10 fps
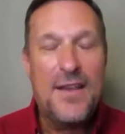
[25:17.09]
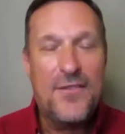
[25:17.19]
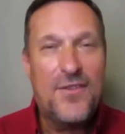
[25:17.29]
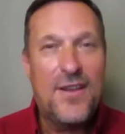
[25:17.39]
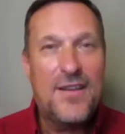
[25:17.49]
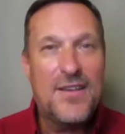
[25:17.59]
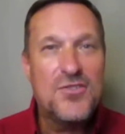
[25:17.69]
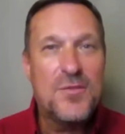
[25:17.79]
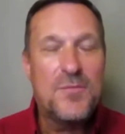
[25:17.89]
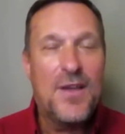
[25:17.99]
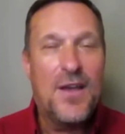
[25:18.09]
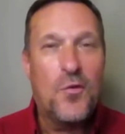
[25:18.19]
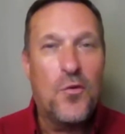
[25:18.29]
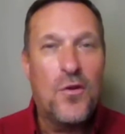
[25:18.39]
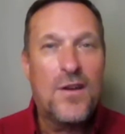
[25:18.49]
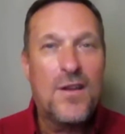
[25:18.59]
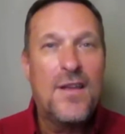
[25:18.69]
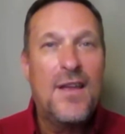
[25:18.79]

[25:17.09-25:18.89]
sdakinship.org,